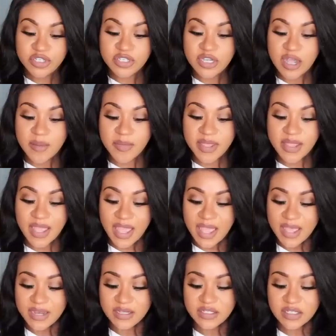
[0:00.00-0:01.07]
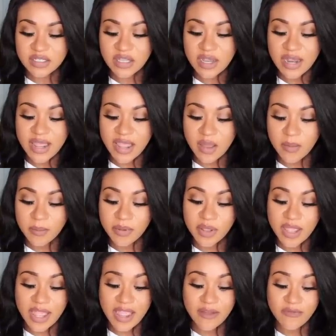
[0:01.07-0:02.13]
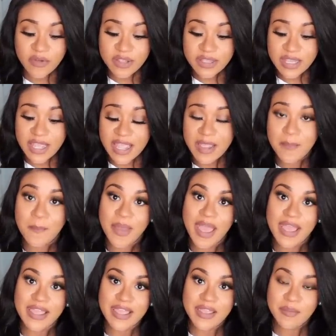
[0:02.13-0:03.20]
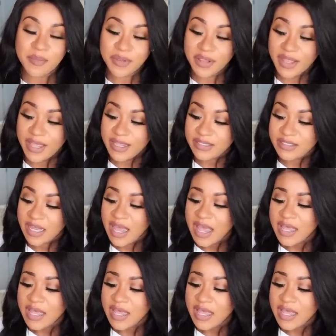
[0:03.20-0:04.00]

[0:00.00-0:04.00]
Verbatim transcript: stomach and it's just gonna help put everything back in place.